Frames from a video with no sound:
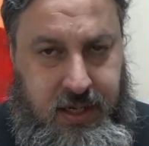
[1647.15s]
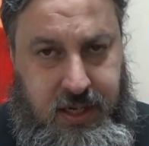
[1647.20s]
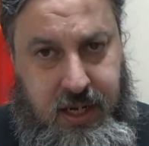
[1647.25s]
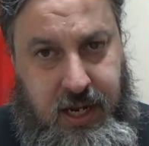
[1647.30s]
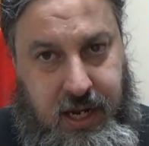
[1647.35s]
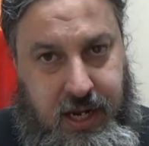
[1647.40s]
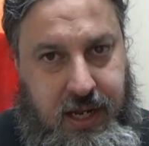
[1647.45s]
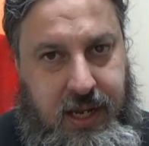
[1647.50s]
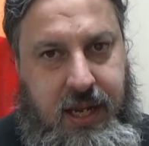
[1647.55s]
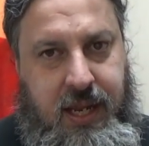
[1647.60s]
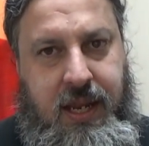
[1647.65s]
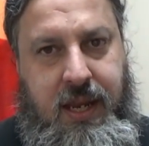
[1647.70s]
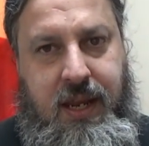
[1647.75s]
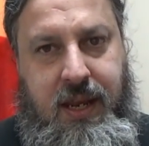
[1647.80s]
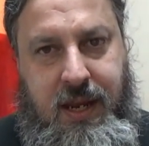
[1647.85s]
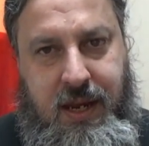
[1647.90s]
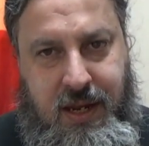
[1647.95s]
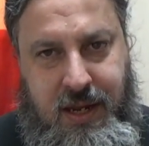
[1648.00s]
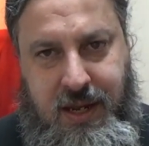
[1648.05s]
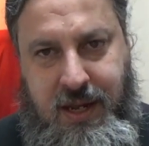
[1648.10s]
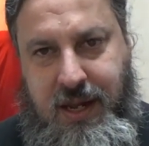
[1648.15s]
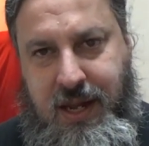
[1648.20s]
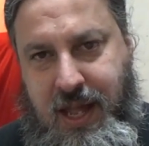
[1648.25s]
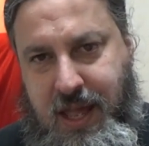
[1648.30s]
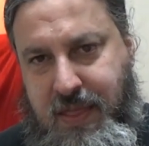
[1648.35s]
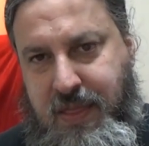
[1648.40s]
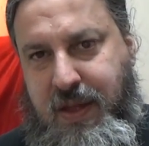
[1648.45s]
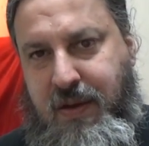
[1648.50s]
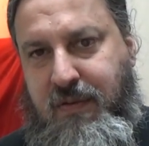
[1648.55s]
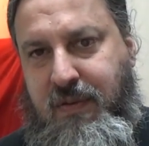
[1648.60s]
yeah, I
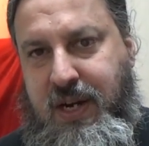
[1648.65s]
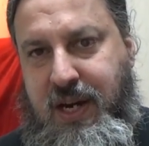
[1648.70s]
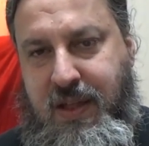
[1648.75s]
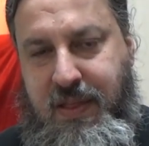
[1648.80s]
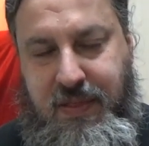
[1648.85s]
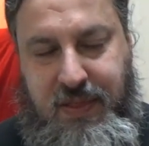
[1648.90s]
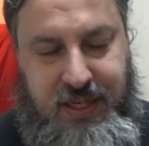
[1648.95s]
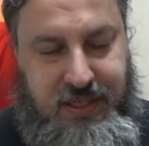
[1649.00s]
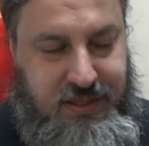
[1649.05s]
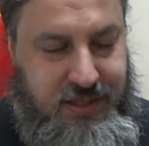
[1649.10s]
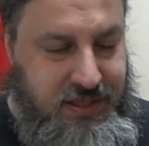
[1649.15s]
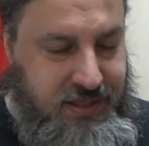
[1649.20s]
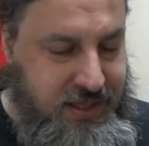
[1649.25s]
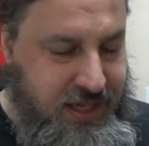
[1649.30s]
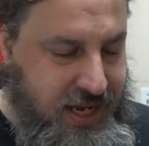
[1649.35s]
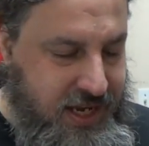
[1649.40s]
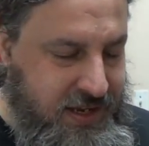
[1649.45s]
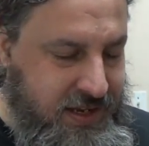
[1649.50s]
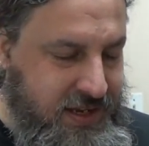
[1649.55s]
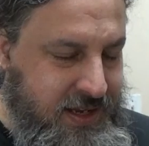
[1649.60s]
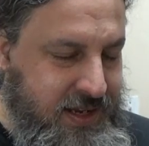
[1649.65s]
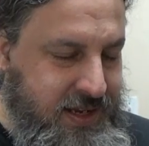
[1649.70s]
think we've run out of things to say.